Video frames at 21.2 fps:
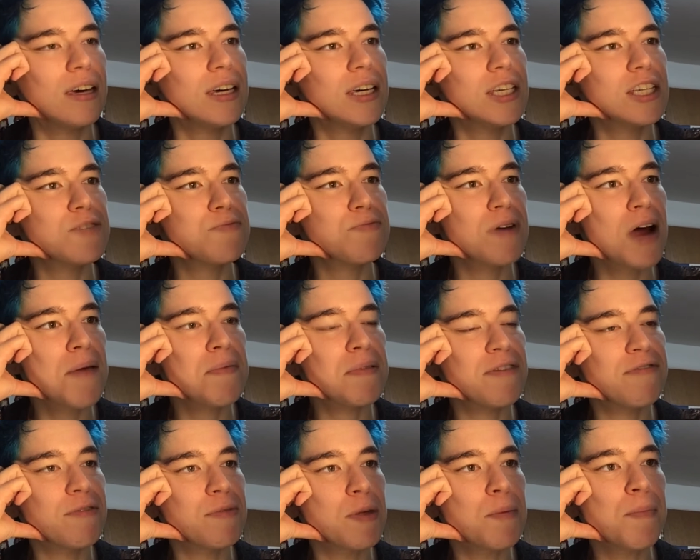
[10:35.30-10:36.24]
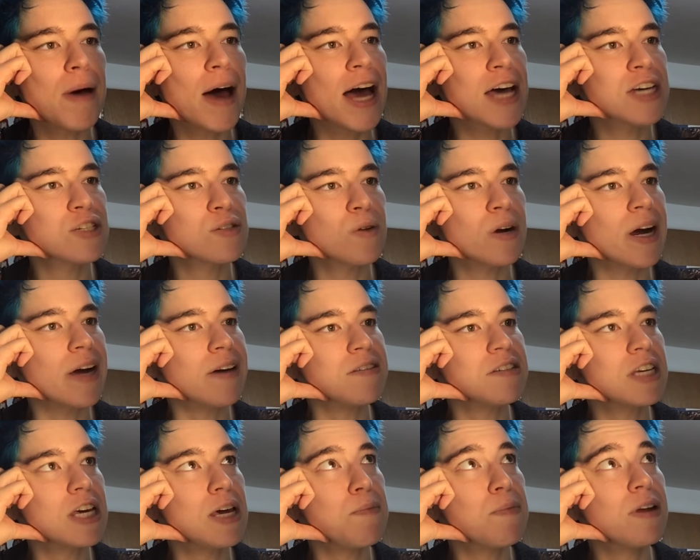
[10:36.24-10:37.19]
It's probably from the box where I was
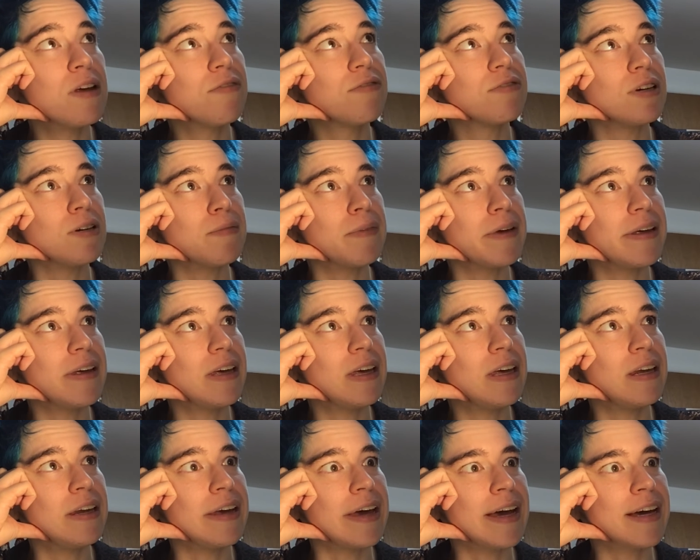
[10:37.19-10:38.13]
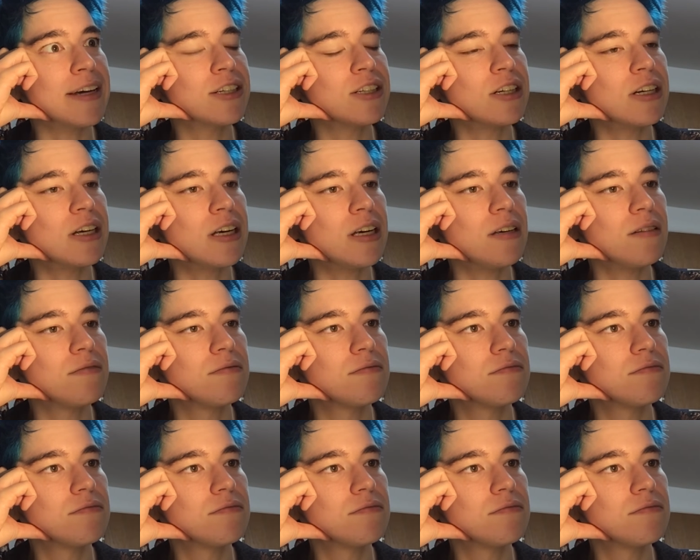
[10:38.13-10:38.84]
keeping it from in, actually.